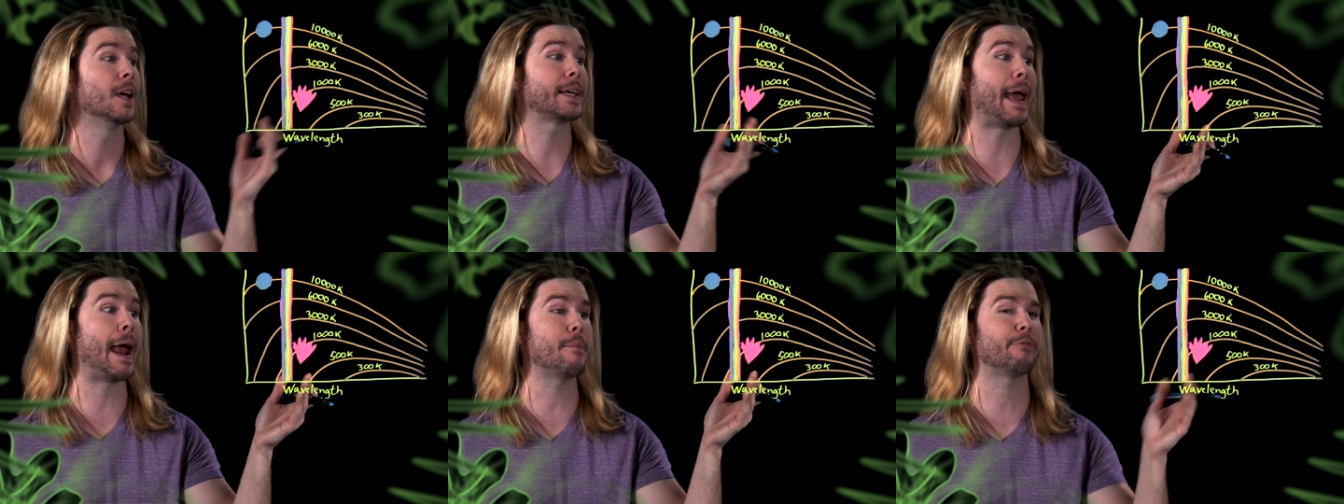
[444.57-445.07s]

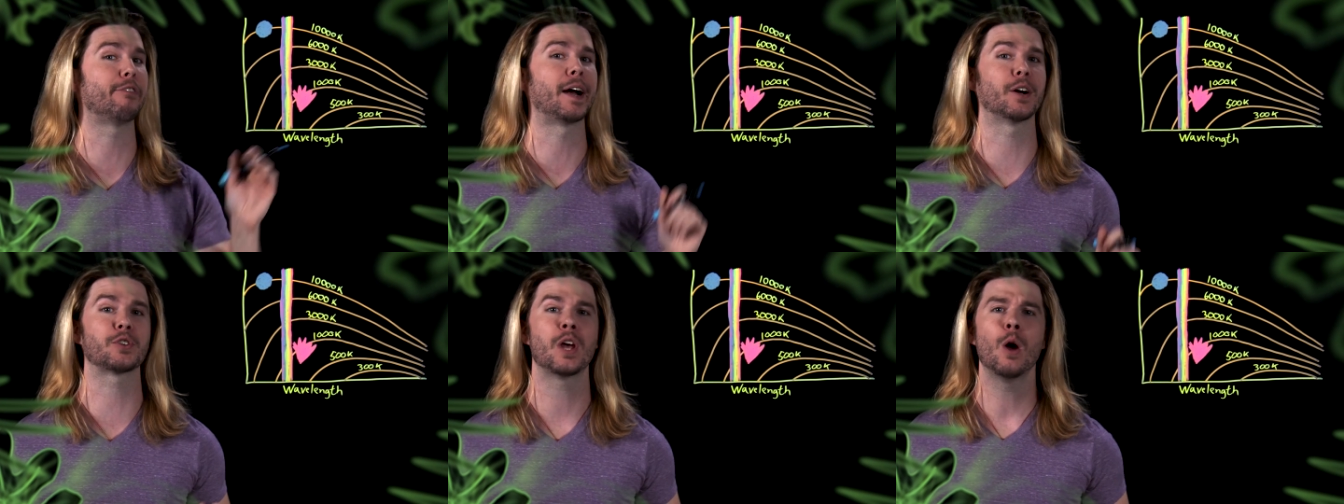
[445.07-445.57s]

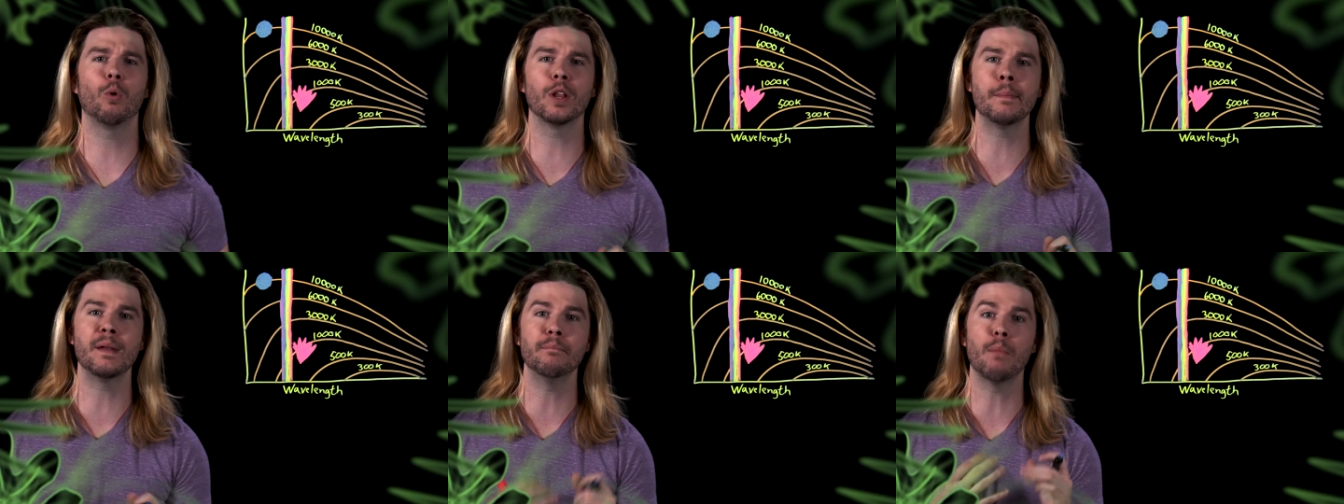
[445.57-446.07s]
campfires will
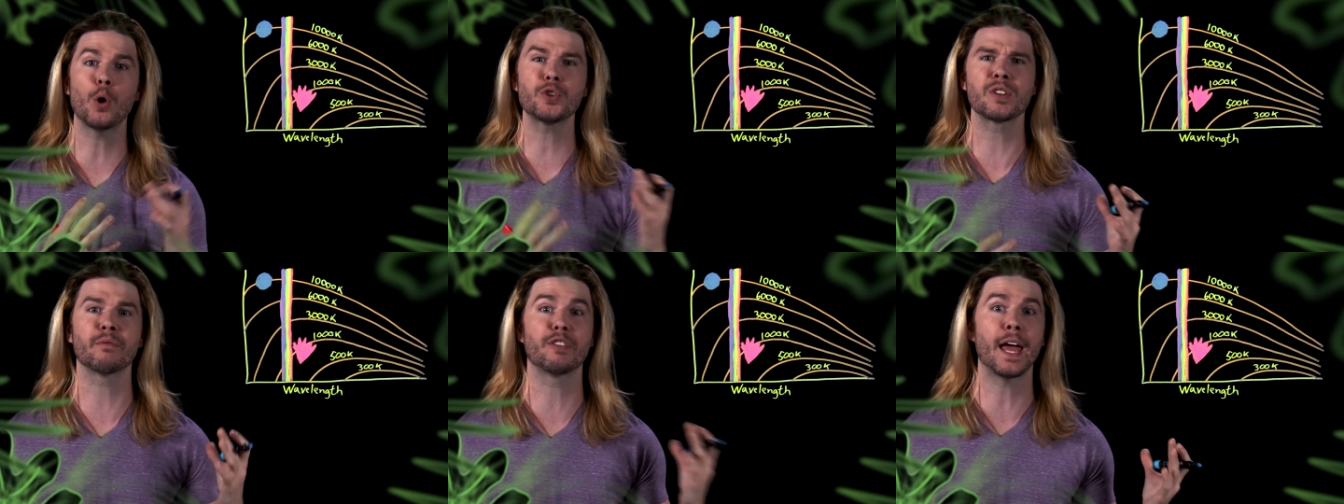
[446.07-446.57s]
emit
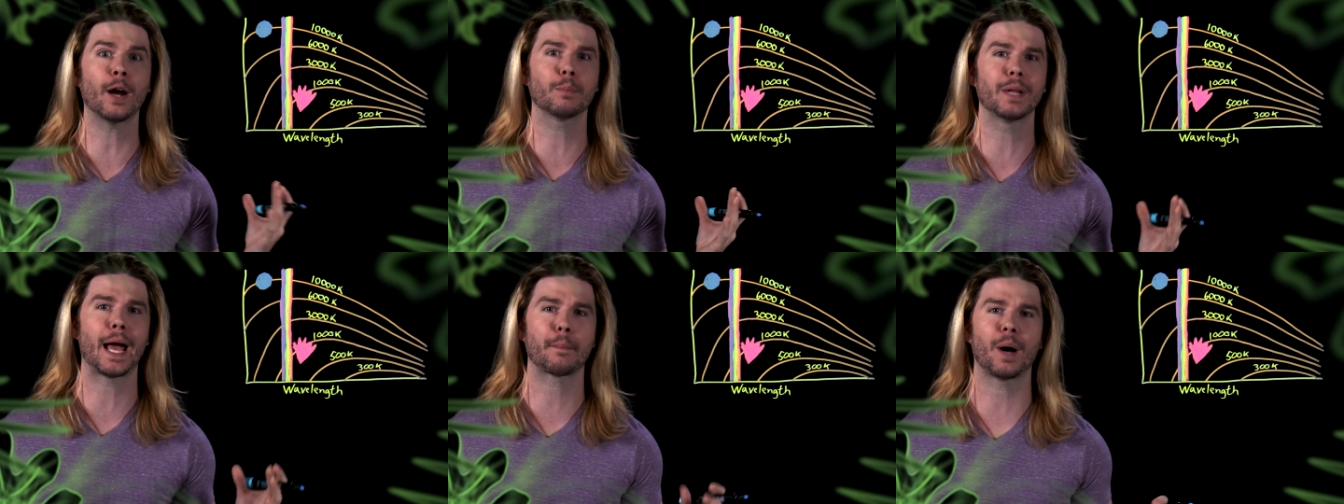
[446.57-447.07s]
most of their
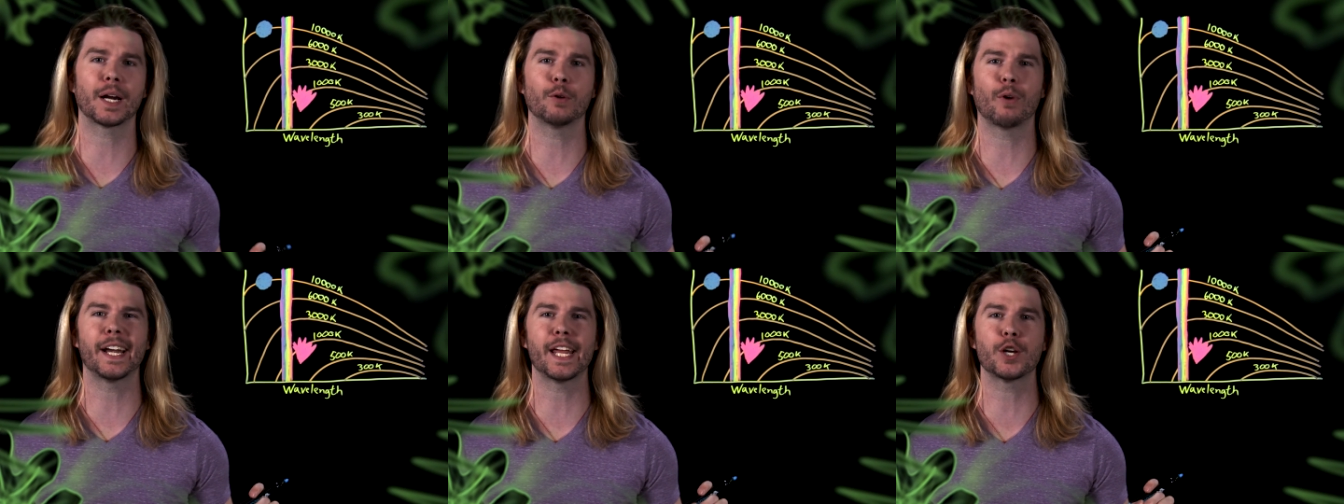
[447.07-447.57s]
black body
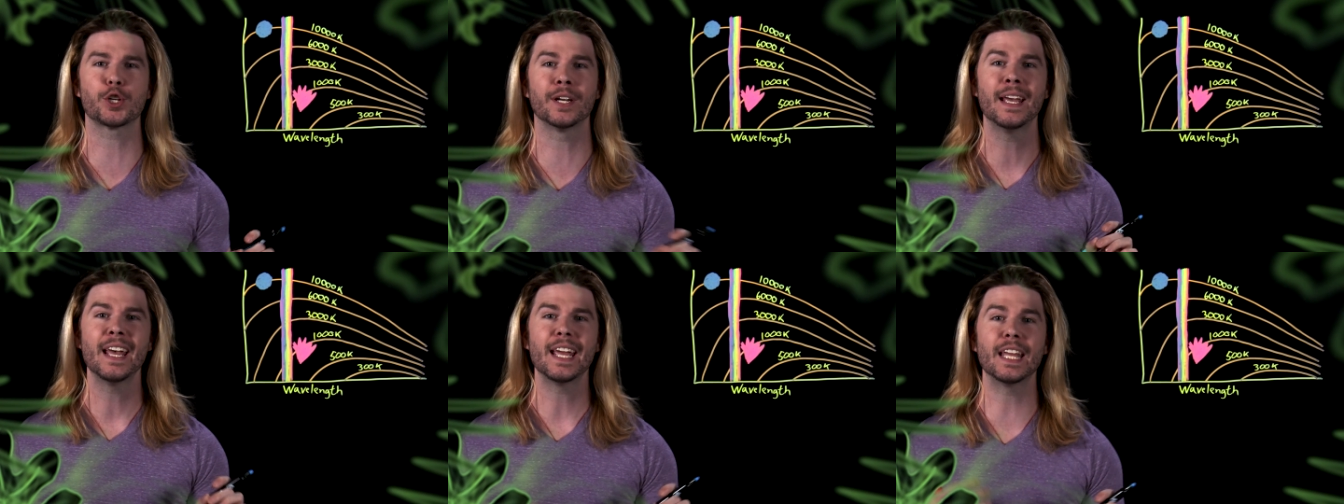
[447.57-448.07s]

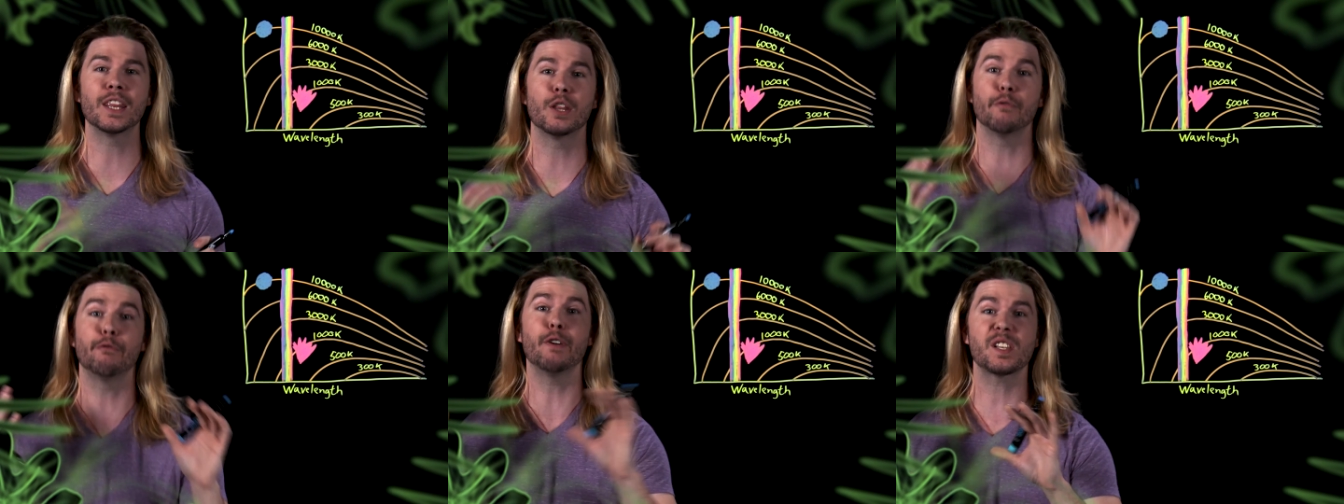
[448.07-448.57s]
radiation in
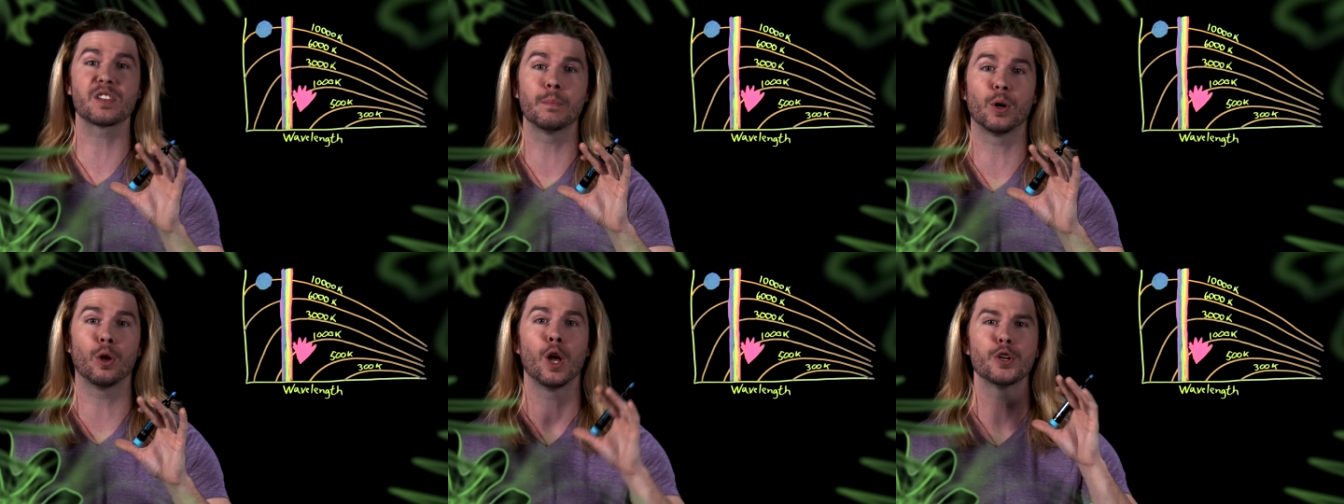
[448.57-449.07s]
the
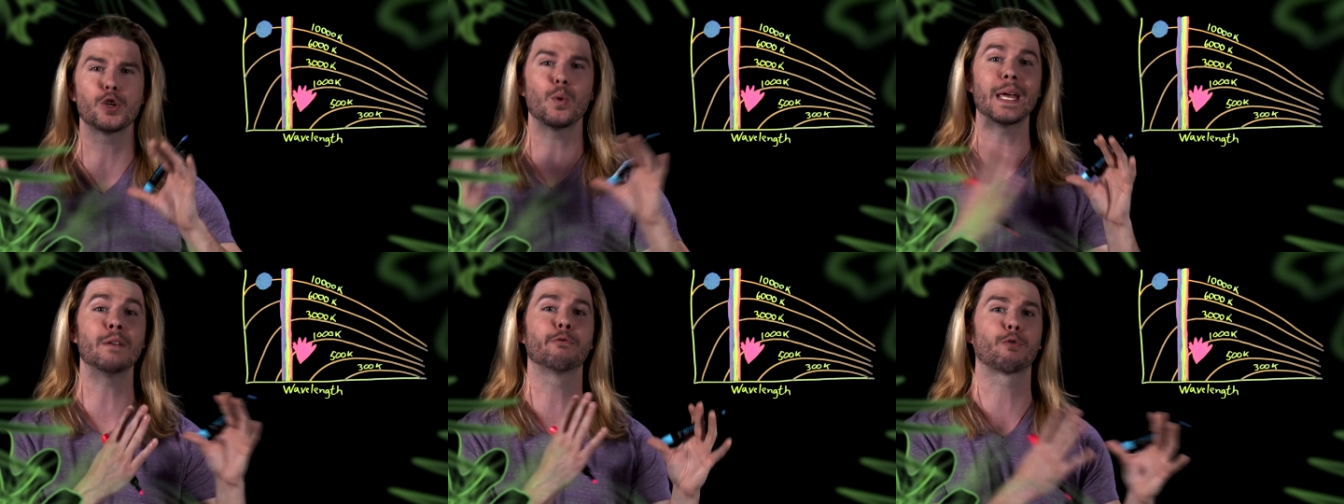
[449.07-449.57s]
visible to
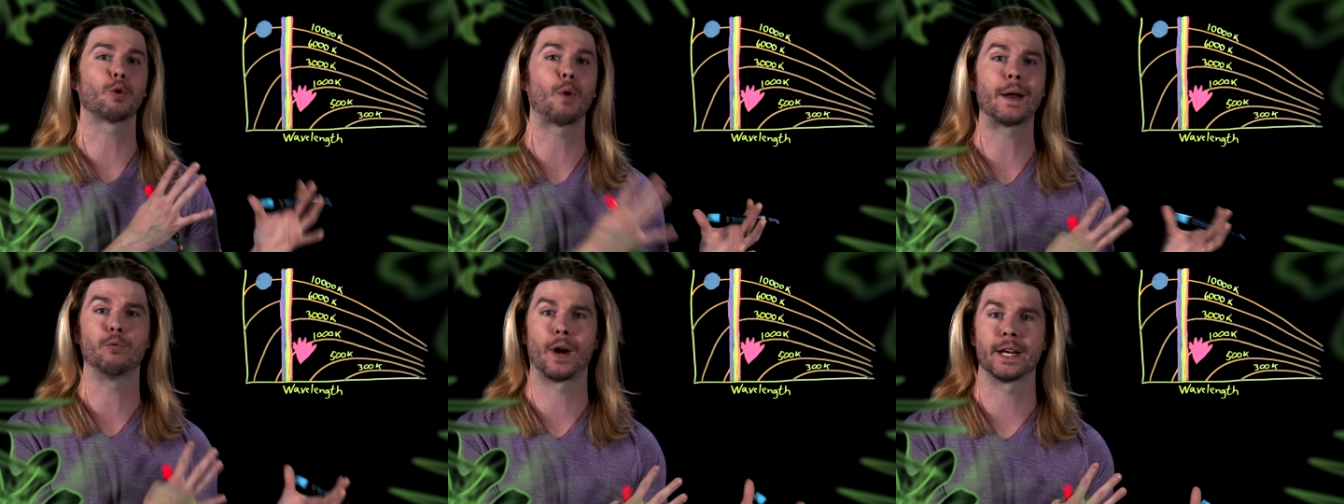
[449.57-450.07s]

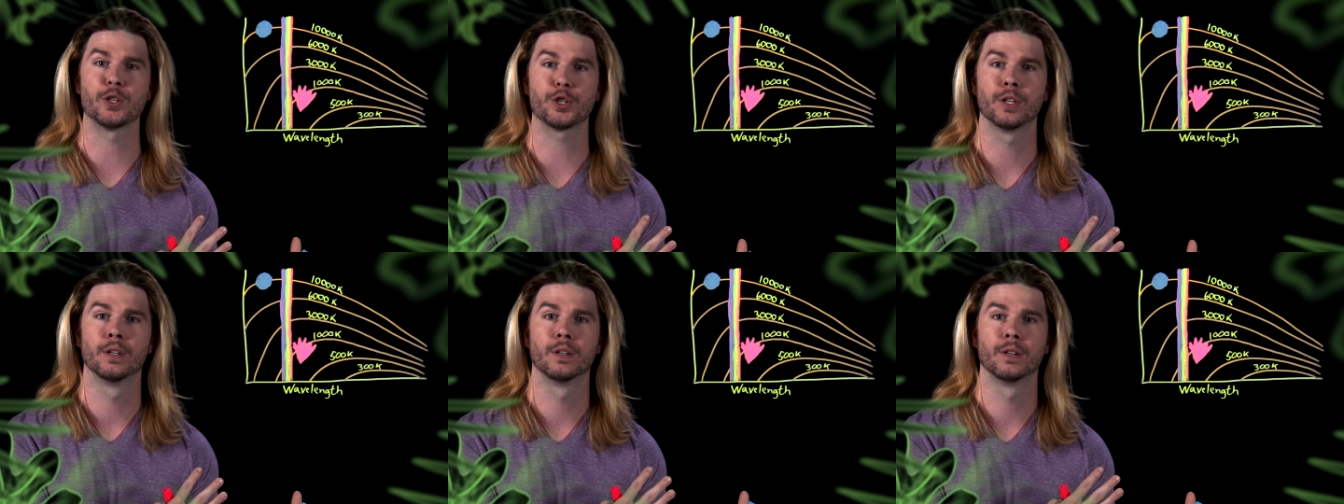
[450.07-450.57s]
infrared range.